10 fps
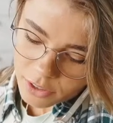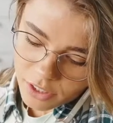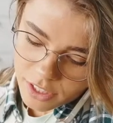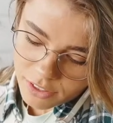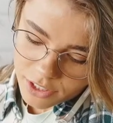
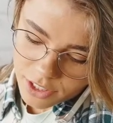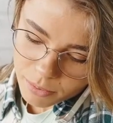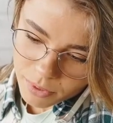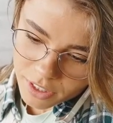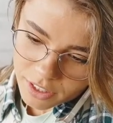worried about it.
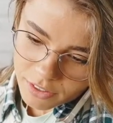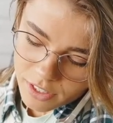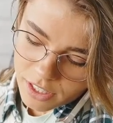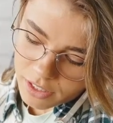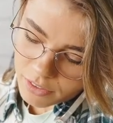And she
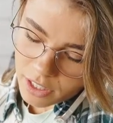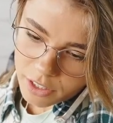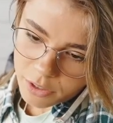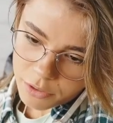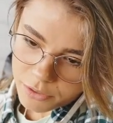called me and actually
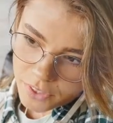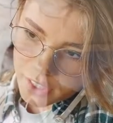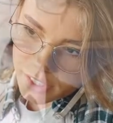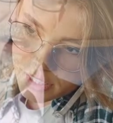said, Hey,